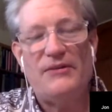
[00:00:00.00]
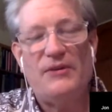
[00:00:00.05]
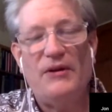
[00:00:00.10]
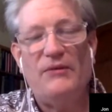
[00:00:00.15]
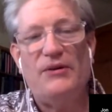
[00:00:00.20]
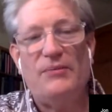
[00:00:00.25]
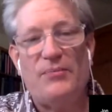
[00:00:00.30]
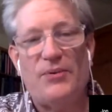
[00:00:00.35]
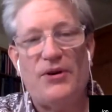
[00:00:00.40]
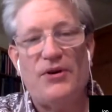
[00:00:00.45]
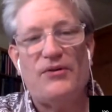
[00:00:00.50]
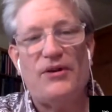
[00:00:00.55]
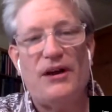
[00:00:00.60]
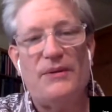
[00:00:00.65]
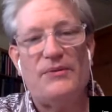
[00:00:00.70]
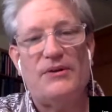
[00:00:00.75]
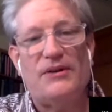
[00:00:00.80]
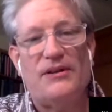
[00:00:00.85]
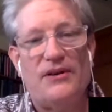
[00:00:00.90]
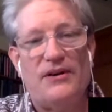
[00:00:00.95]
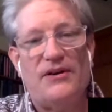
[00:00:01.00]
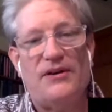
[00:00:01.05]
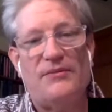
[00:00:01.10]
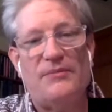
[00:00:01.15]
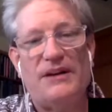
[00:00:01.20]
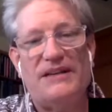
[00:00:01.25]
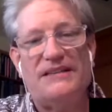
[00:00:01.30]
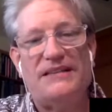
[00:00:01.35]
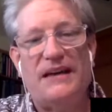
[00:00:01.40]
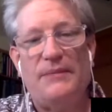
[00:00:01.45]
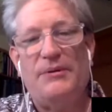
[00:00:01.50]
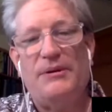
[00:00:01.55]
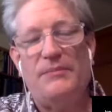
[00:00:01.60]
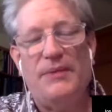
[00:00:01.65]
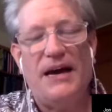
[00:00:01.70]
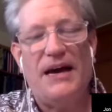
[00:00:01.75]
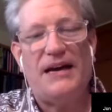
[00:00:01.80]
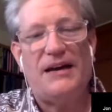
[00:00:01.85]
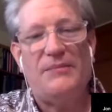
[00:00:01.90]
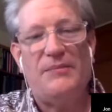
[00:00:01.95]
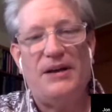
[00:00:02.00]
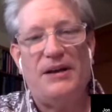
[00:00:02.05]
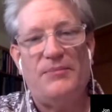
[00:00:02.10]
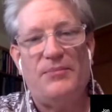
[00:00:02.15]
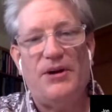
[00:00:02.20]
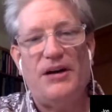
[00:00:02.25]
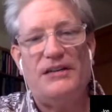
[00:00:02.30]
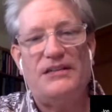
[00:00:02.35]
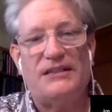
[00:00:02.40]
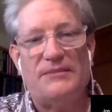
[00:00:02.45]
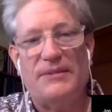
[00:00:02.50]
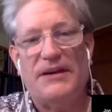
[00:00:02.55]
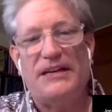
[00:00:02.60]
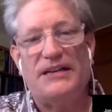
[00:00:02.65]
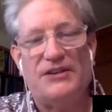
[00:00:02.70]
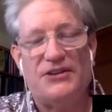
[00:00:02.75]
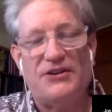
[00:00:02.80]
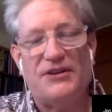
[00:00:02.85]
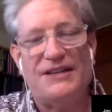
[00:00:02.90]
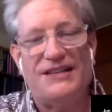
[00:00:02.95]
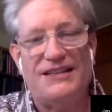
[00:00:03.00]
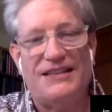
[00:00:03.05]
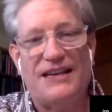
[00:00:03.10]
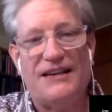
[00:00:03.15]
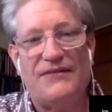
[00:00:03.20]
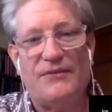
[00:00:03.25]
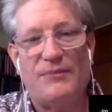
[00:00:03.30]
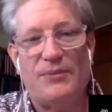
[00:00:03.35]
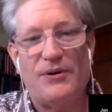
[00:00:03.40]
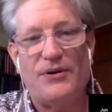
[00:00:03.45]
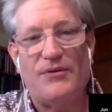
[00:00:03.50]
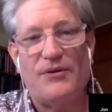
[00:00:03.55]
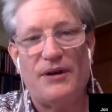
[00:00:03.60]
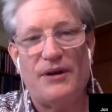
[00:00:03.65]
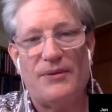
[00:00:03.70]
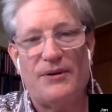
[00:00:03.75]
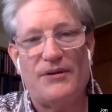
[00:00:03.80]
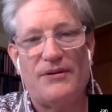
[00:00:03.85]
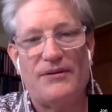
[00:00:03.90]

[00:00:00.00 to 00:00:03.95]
What would a programmer learn by stepping back and being a project manager instead of a programmer?